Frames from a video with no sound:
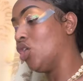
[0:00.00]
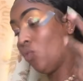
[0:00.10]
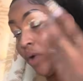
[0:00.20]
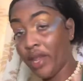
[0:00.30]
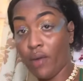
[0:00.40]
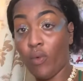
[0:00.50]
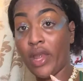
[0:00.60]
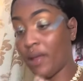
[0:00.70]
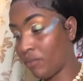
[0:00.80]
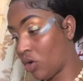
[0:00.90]

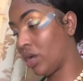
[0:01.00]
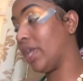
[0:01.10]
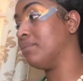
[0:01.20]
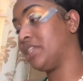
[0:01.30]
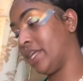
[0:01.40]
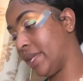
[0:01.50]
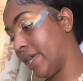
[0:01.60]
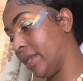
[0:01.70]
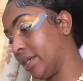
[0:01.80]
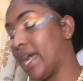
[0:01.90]
when them go him thing
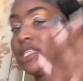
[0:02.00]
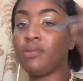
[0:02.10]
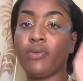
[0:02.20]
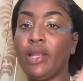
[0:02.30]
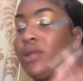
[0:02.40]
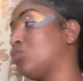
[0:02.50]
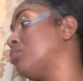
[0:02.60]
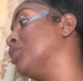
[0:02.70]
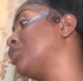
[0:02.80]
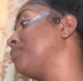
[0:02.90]
dead. Guys, I'm not really do too
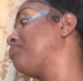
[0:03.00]
much.